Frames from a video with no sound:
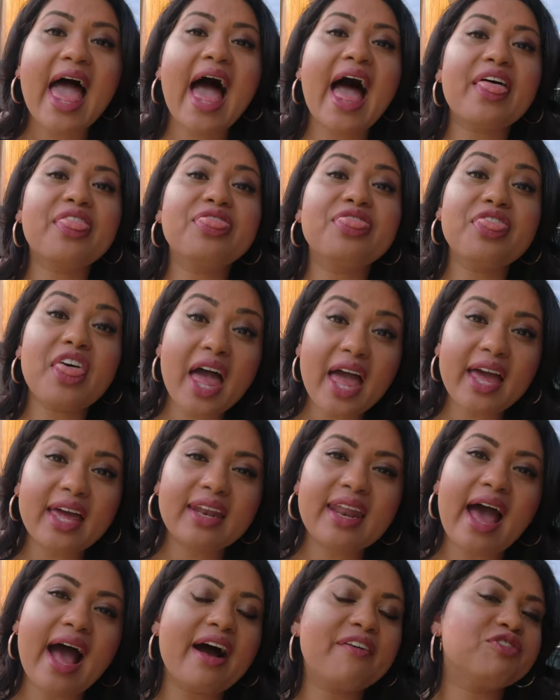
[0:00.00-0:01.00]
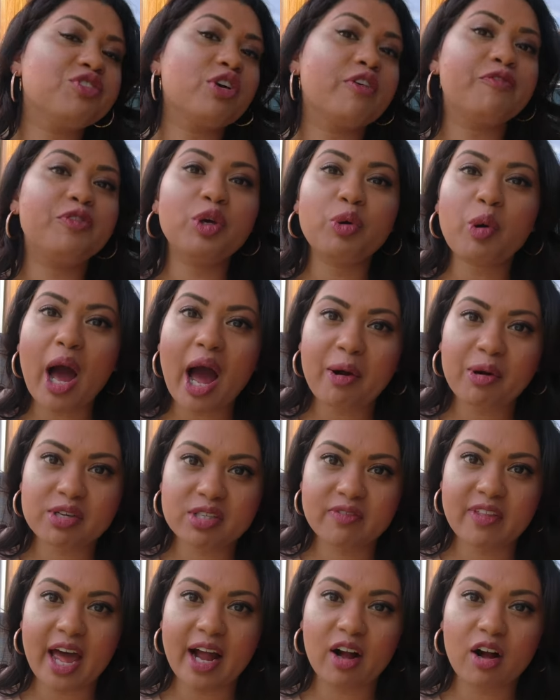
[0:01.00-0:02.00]
And then after a few hours
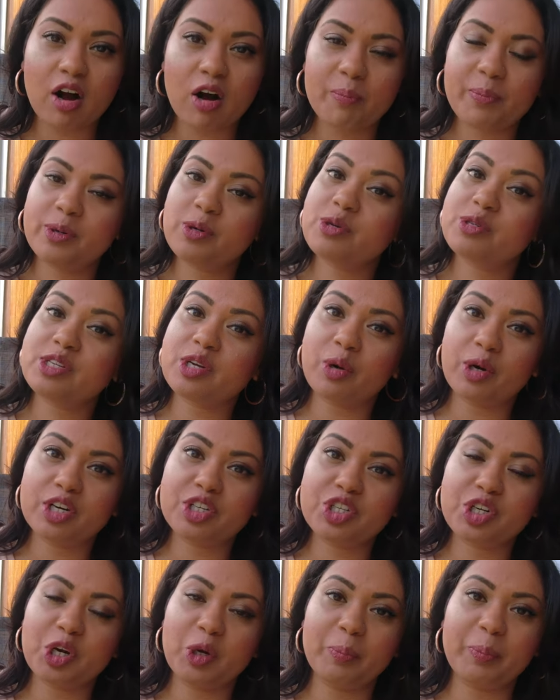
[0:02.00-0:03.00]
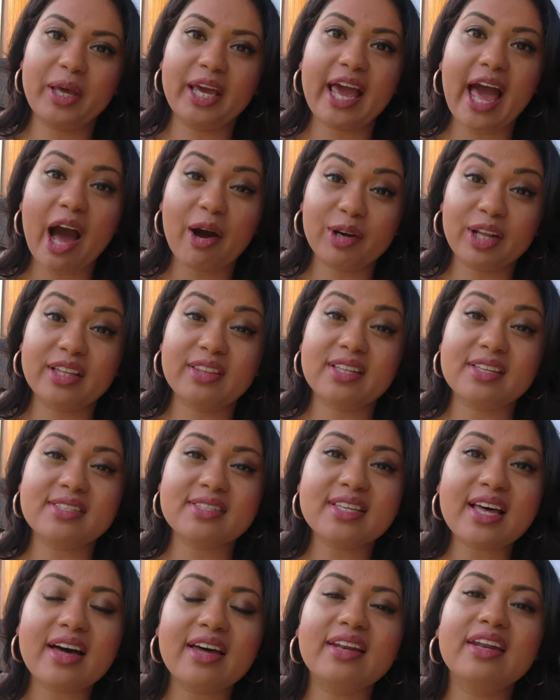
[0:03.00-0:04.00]
of that compost or dirt being out in the
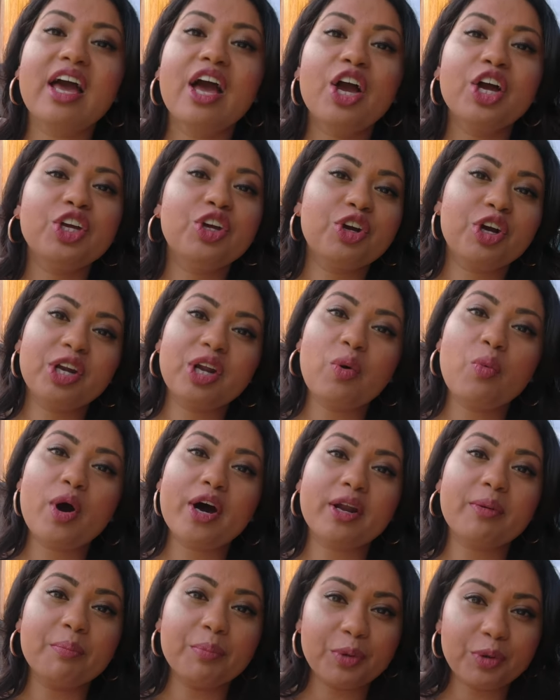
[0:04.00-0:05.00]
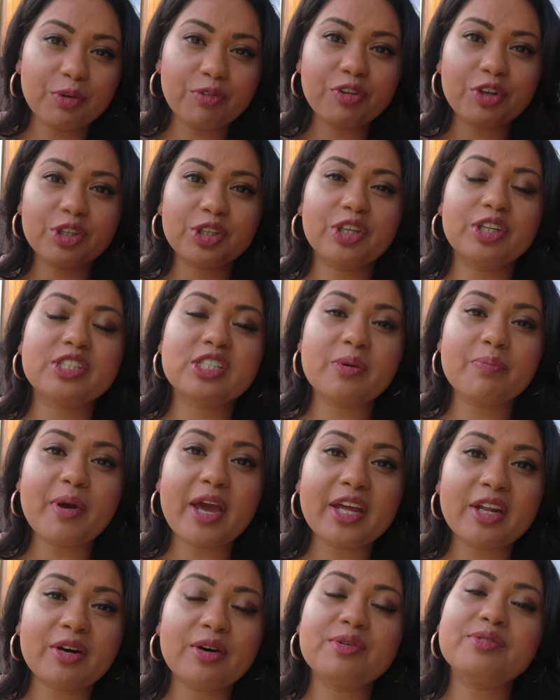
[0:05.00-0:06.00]
sun, you're gonna wanna move your little
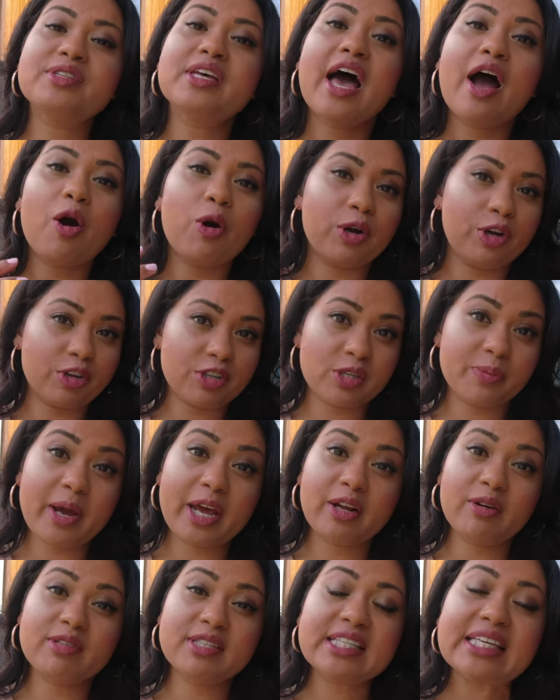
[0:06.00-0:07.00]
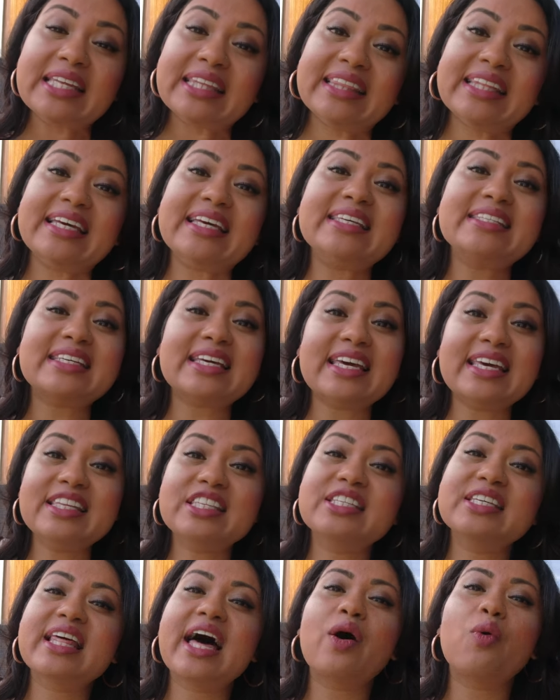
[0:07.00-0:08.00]
tomatoes or your tomato seedlings
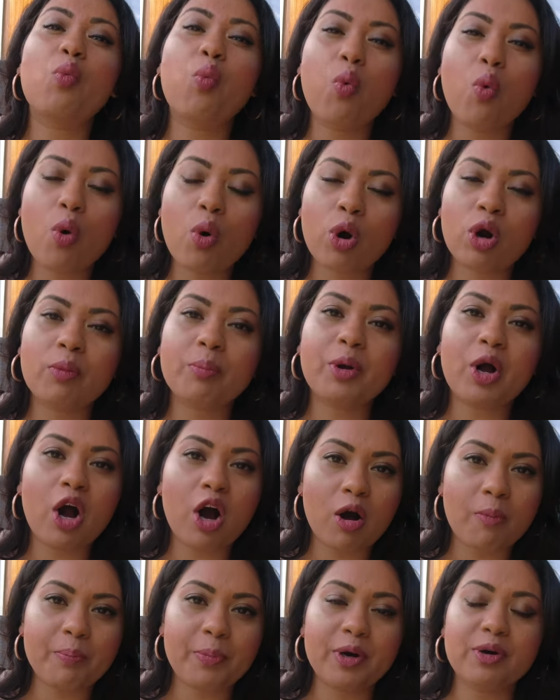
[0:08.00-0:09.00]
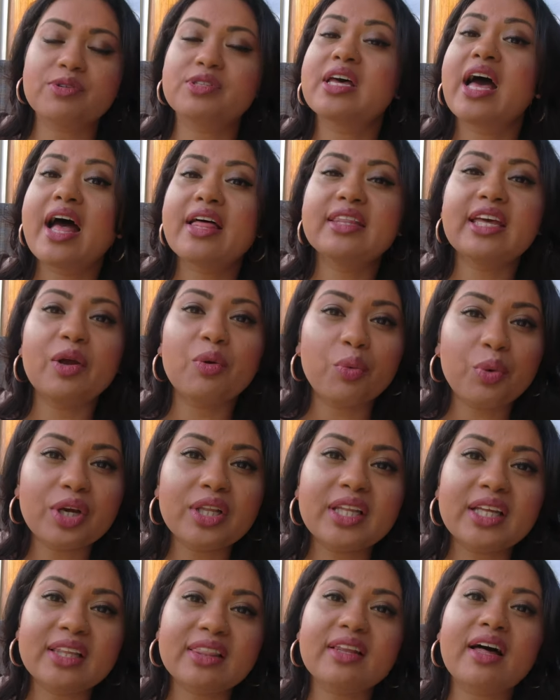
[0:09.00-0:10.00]
into that warm compost. They
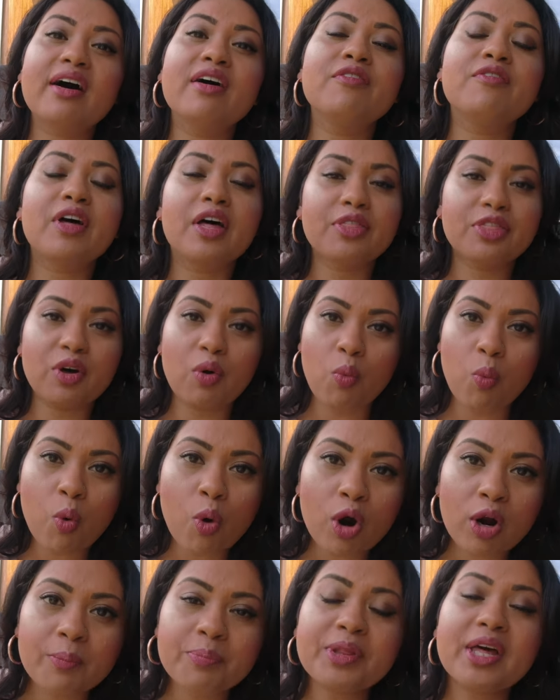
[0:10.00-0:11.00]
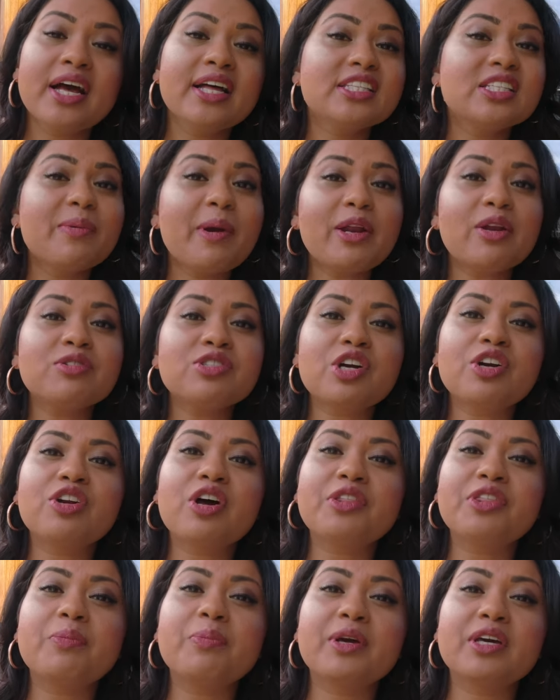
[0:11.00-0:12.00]
really love the warmth. Tomatoes are
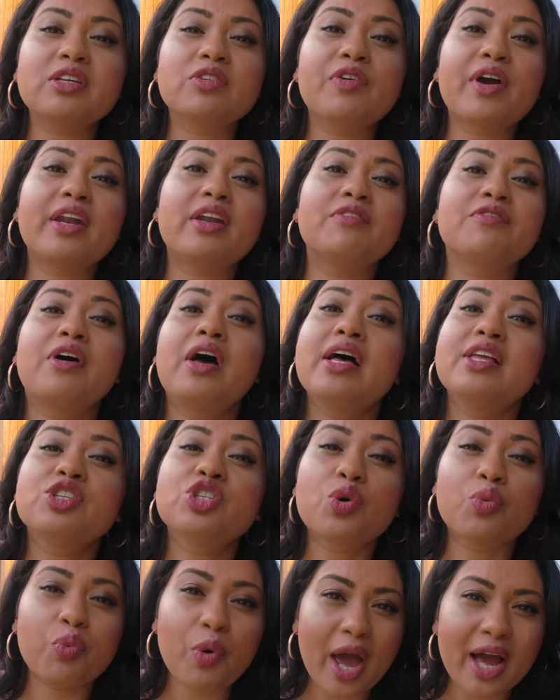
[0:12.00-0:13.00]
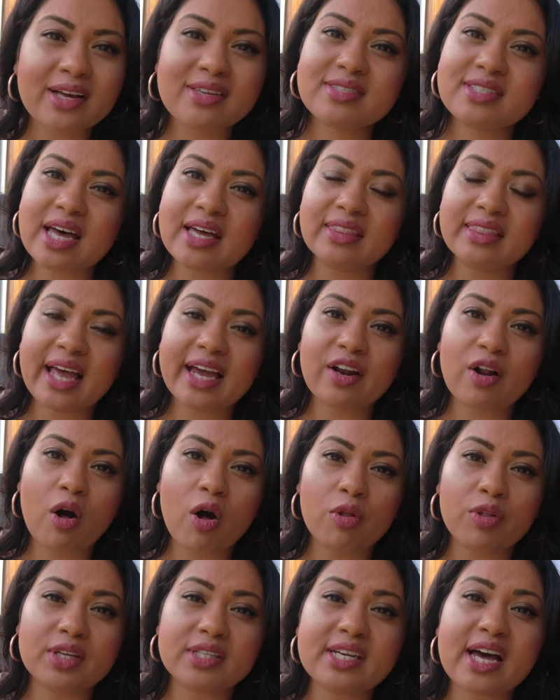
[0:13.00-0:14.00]
not the biggest fan of direct sunlight
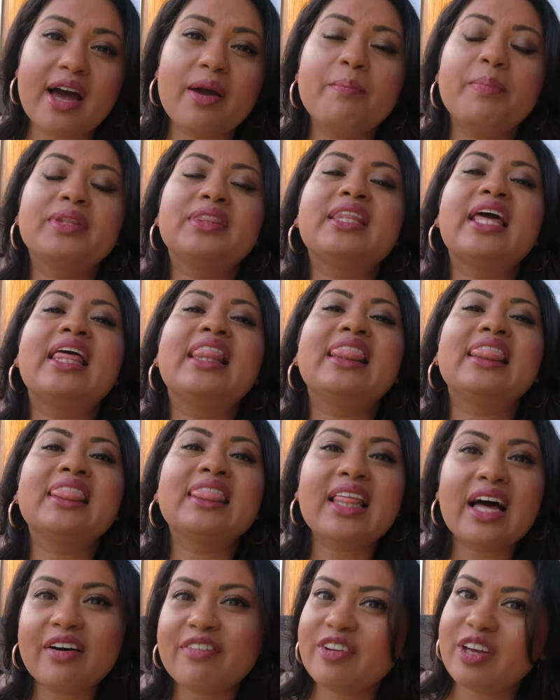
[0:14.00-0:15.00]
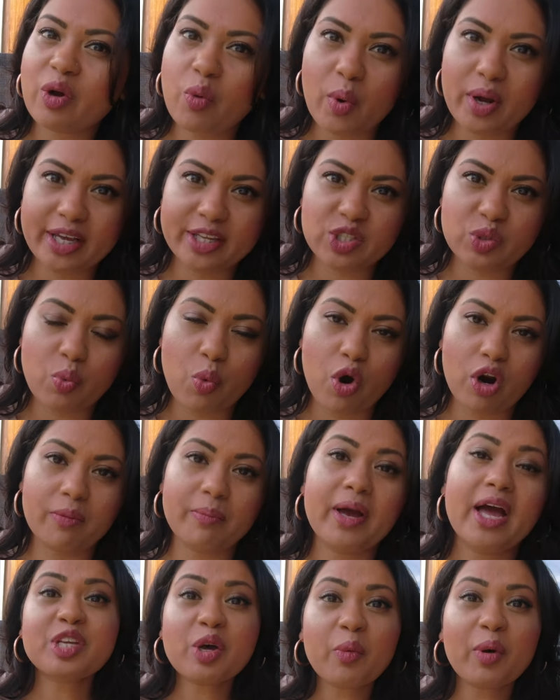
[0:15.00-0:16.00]
all the time, but they love it when it's
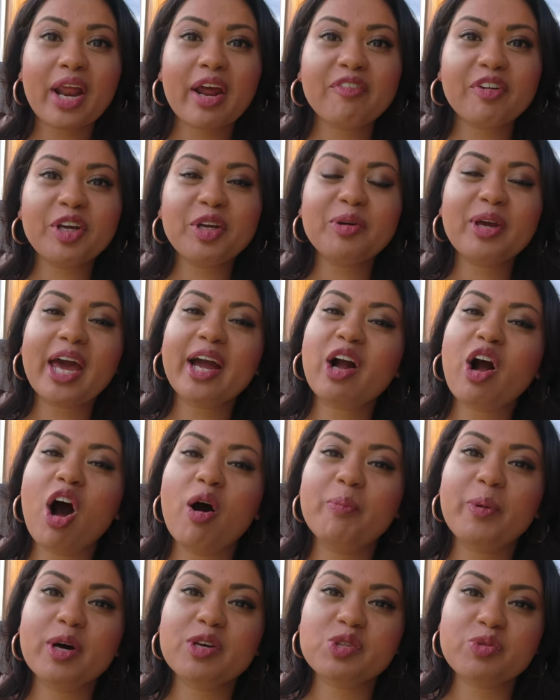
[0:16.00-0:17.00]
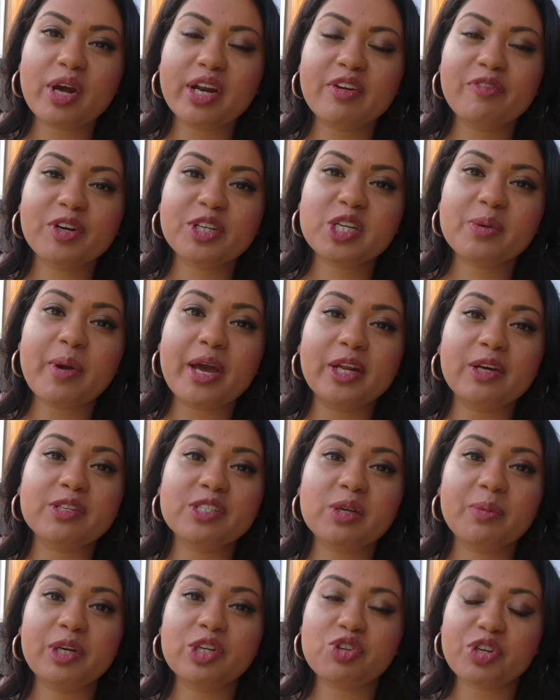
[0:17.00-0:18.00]
warm. So whenever you get compost ready for
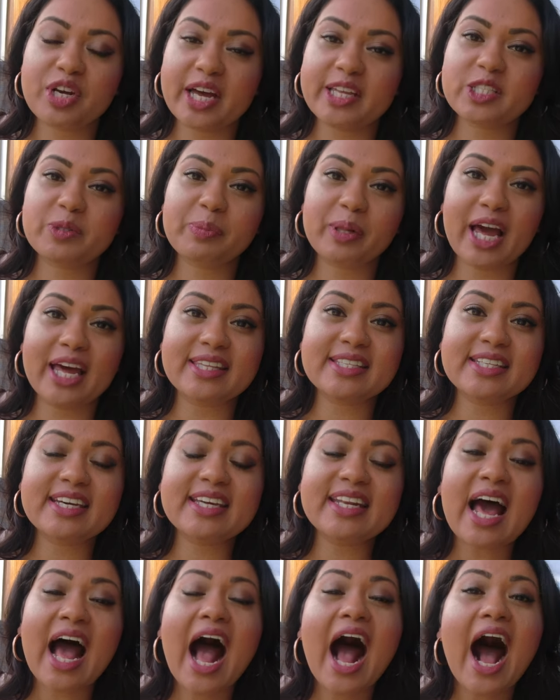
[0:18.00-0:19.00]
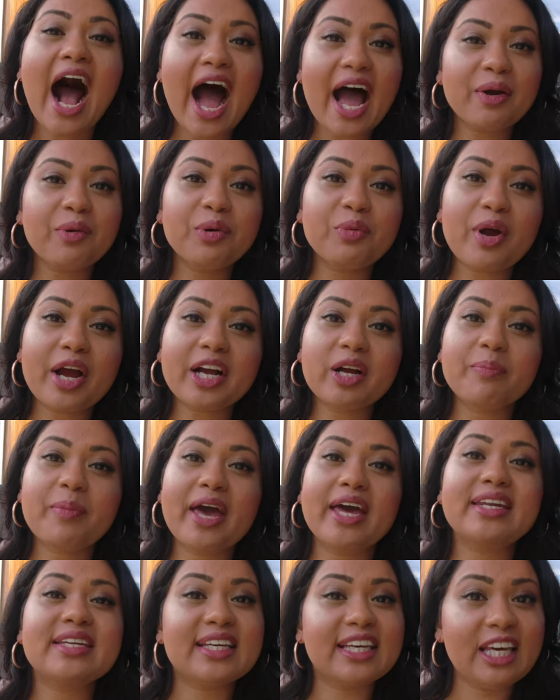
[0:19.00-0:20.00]
tomatoes to be transplanted, I would
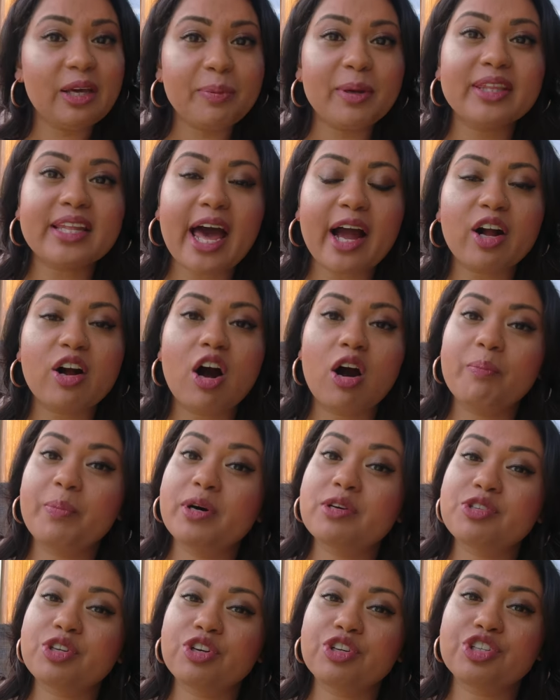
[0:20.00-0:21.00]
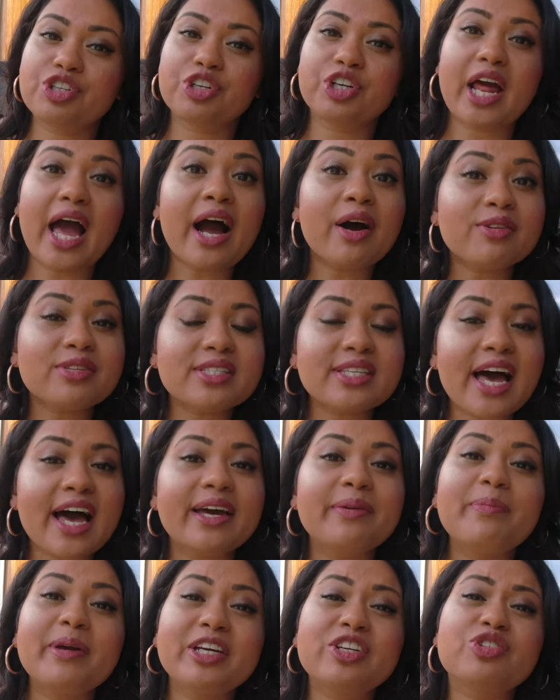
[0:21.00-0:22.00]
recommend keeping that compost or dirt
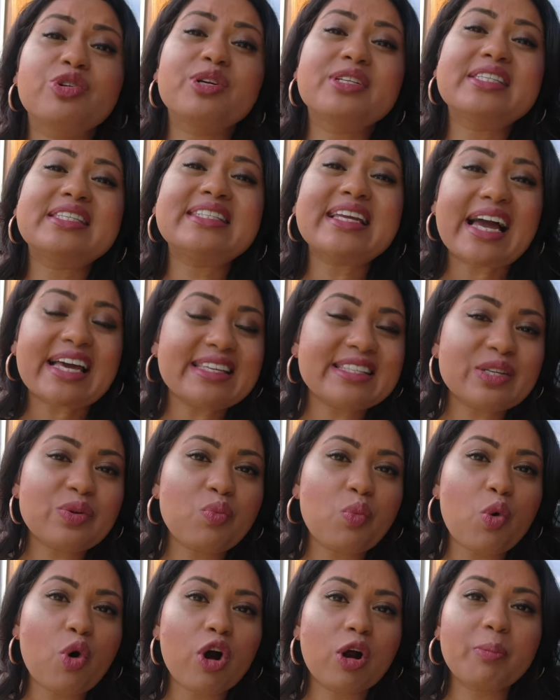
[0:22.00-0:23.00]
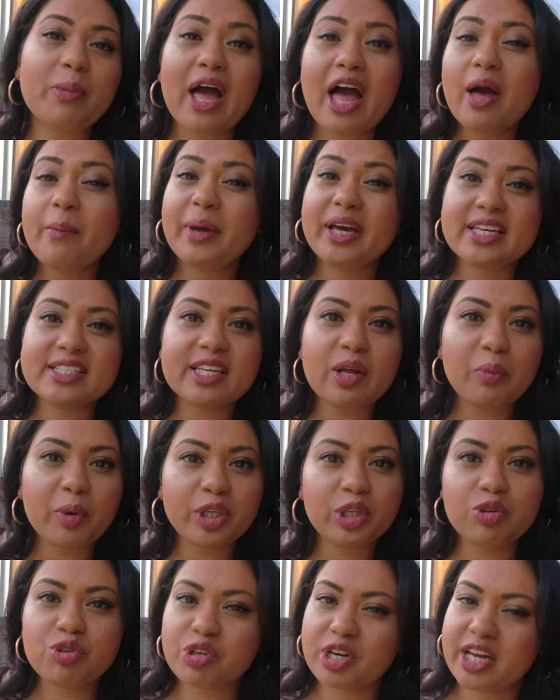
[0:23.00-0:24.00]
outside, making sure it's nice and warm, because then
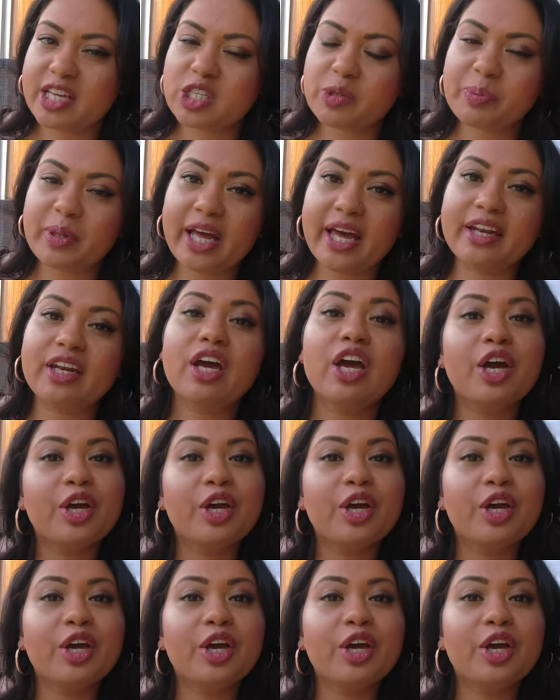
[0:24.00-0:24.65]
when you transplant